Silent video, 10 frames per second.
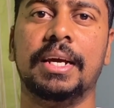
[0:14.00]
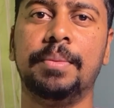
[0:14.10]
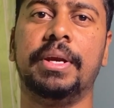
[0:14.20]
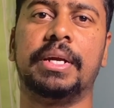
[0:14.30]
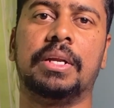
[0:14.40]

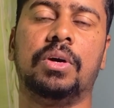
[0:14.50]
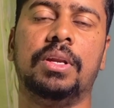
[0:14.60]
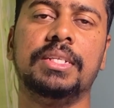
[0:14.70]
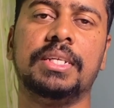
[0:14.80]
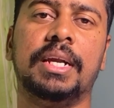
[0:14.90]
in medical
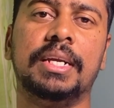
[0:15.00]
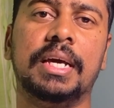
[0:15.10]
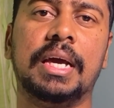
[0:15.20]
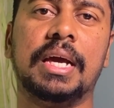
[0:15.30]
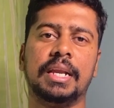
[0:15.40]
college, and
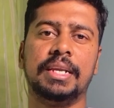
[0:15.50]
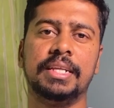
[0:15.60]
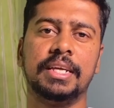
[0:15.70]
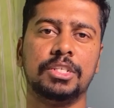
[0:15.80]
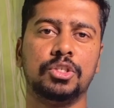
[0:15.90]

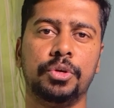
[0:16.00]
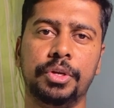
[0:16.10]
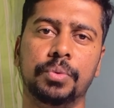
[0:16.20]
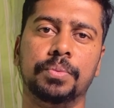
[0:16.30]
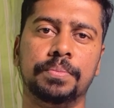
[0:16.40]
neither
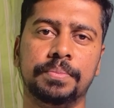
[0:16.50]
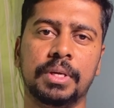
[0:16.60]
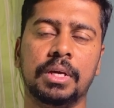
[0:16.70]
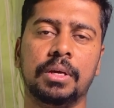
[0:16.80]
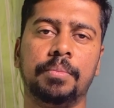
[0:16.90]
should you,
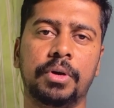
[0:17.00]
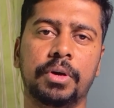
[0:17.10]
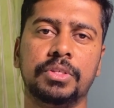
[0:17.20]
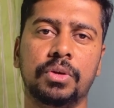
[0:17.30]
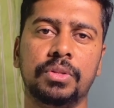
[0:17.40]

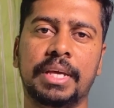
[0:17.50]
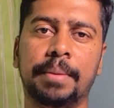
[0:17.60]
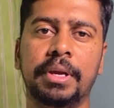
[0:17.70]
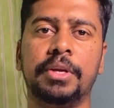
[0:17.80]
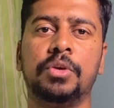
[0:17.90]
because you know the
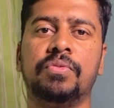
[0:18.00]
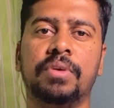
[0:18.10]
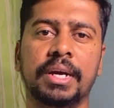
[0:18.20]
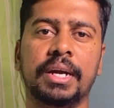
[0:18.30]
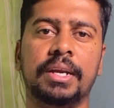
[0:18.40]
ability to
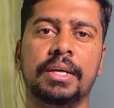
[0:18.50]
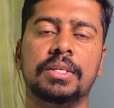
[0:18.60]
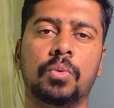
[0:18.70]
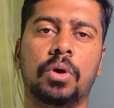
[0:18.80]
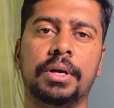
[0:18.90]
forget
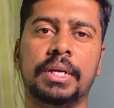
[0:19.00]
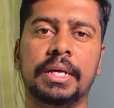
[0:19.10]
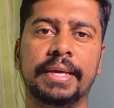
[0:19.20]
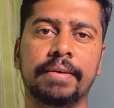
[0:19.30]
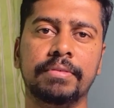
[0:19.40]
is what
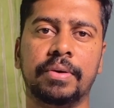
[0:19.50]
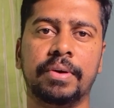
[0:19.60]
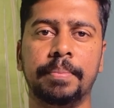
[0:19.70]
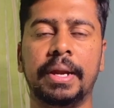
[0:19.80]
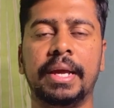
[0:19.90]
gives
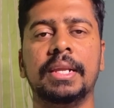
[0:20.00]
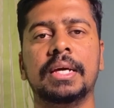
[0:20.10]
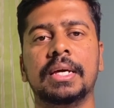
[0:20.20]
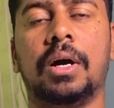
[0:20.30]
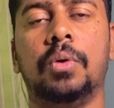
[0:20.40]
our brain
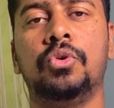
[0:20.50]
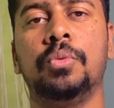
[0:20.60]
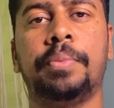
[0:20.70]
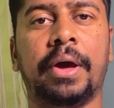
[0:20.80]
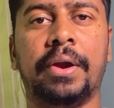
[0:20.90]
how to
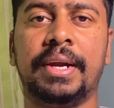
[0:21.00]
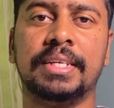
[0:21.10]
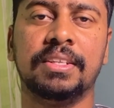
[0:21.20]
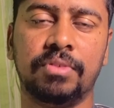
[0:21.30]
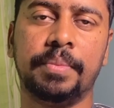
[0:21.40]

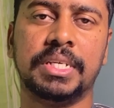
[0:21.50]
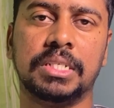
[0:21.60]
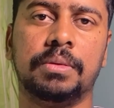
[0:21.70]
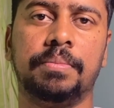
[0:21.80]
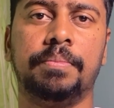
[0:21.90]
prioritize
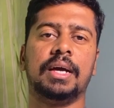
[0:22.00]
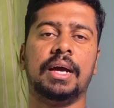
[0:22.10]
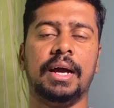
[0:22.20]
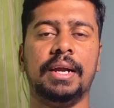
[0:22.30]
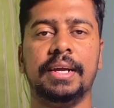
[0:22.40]
information,
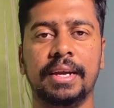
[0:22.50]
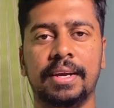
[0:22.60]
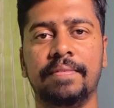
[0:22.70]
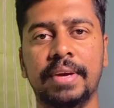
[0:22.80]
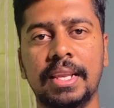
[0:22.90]
and
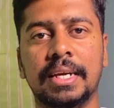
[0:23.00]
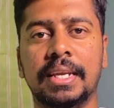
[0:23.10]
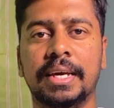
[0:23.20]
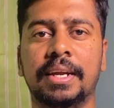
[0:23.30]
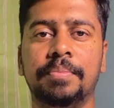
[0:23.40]
it will
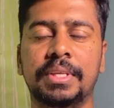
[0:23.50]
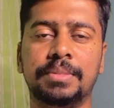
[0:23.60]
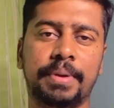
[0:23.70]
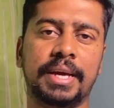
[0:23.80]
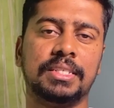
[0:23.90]
clear up the
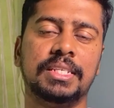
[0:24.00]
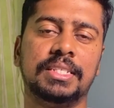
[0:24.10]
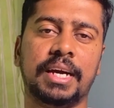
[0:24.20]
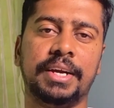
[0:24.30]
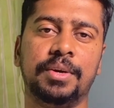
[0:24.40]
space
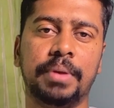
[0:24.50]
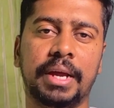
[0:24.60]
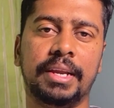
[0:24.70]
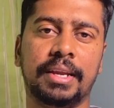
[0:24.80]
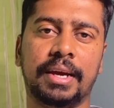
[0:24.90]
inside your
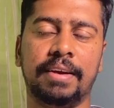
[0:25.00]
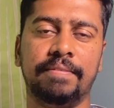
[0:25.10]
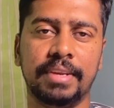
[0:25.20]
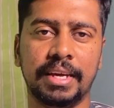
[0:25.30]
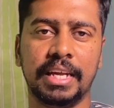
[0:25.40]
brain
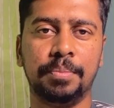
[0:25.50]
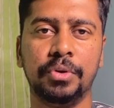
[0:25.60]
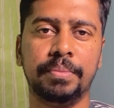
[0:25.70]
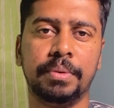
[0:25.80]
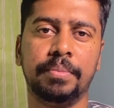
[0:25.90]
and will help
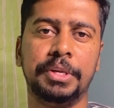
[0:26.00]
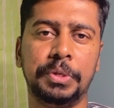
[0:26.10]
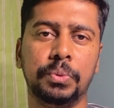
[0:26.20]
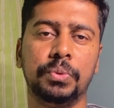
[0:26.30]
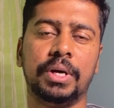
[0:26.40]
you remember
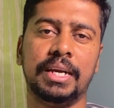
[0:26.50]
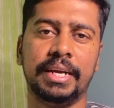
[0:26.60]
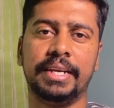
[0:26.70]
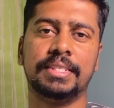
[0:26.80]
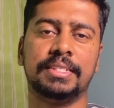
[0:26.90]
new and
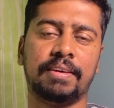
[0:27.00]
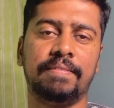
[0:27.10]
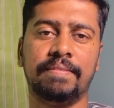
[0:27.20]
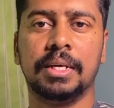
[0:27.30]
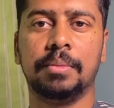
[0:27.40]
latest
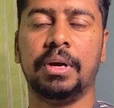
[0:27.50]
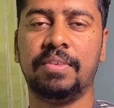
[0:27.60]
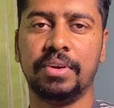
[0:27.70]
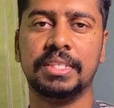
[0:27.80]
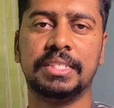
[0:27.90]
stuff.
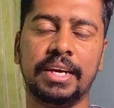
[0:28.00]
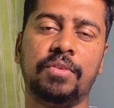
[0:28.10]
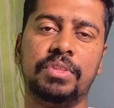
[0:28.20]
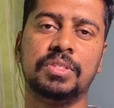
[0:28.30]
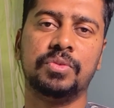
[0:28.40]
But for the sake
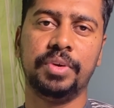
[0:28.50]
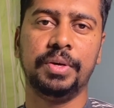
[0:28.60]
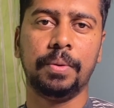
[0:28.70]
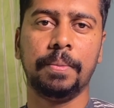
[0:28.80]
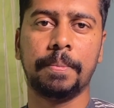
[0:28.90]
of this
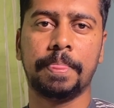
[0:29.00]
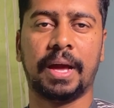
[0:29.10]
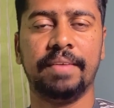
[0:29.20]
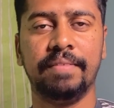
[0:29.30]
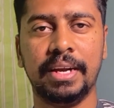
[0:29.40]
video,
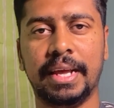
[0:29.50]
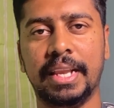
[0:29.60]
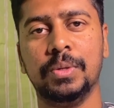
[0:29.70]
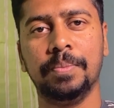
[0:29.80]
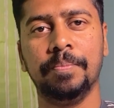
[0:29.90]
I will
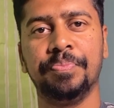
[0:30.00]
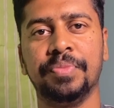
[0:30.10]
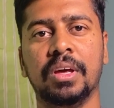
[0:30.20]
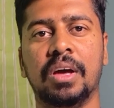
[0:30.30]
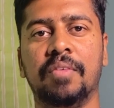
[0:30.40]
tell you
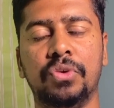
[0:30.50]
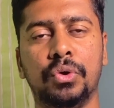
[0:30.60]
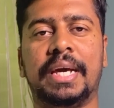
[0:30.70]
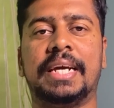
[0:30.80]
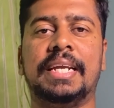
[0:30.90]

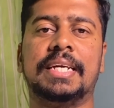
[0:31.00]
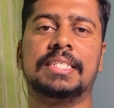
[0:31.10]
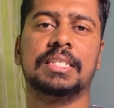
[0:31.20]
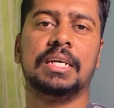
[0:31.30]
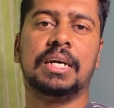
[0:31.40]
few
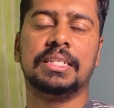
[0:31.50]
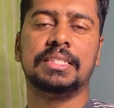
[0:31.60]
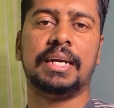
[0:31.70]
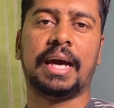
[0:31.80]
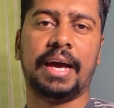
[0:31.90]
techniques
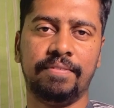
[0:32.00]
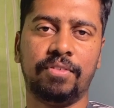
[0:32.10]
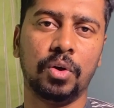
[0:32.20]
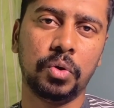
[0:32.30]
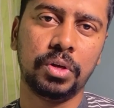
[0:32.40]
that I
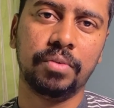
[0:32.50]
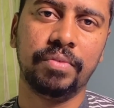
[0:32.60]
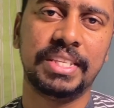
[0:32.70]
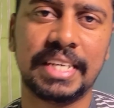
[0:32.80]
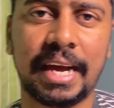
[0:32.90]
followed
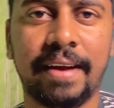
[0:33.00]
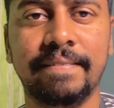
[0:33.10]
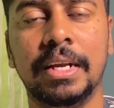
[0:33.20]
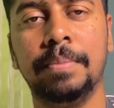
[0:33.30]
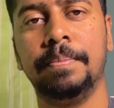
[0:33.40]
which
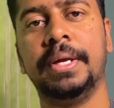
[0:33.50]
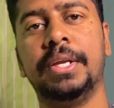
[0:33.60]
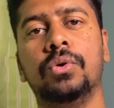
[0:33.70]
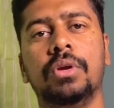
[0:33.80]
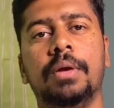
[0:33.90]
have helped
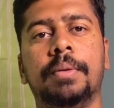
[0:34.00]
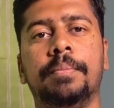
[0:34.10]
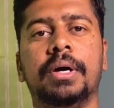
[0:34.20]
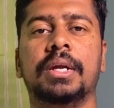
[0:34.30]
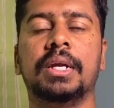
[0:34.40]
me to
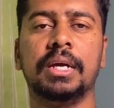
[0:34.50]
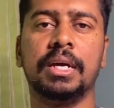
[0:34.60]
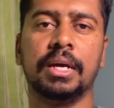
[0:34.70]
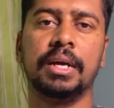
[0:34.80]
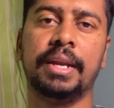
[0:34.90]
remember
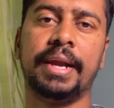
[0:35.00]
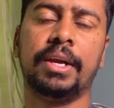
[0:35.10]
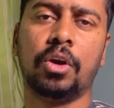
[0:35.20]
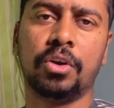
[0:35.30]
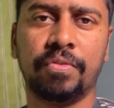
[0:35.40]

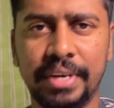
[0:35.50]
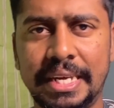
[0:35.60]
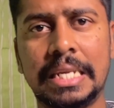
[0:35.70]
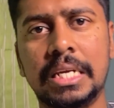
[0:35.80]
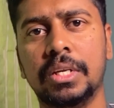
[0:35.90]
great lot of
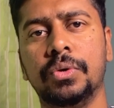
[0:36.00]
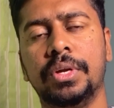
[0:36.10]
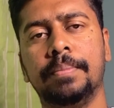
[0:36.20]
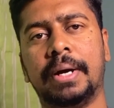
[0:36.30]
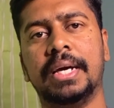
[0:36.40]
deal
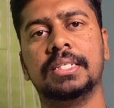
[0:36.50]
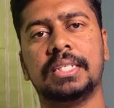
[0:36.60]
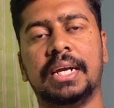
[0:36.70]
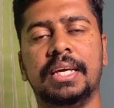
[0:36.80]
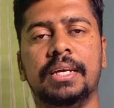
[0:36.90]
during my
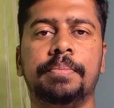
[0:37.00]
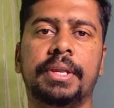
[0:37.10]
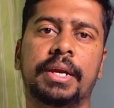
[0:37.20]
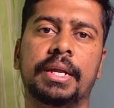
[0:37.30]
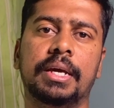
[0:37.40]
studying
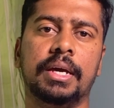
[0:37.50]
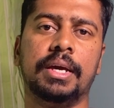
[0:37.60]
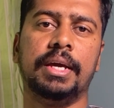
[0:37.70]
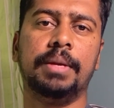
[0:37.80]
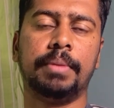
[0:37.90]
period
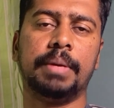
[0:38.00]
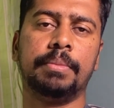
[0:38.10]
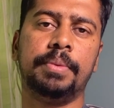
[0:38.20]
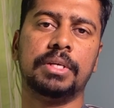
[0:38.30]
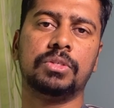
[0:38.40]
in my
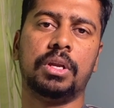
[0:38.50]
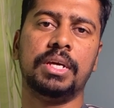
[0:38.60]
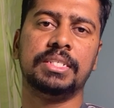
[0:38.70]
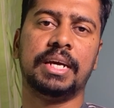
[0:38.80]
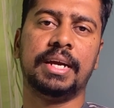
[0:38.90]
M B B S
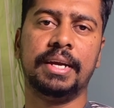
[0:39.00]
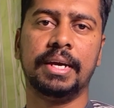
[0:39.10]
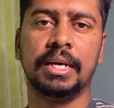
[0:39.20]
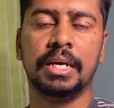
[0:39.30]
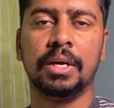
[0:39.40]
college,
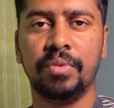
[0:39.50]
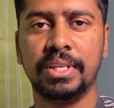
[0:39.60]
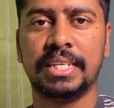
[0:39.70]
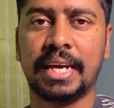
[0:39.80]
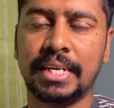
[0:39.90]
and uh,
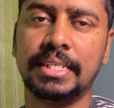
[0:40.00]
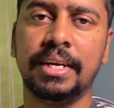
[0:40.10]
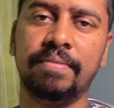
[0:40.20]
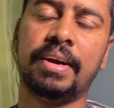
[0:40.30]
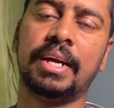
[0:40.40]
which has
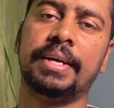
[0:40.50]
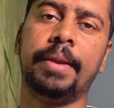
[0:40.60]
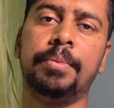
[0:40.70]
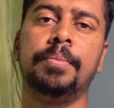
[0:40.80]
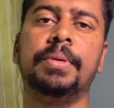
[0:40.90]
in fact
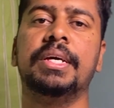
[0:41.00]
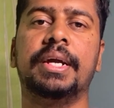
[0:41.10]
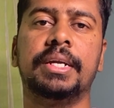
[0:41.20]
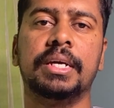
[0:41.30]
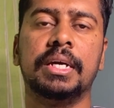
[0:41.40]
helped me
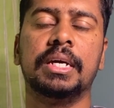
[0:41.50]
get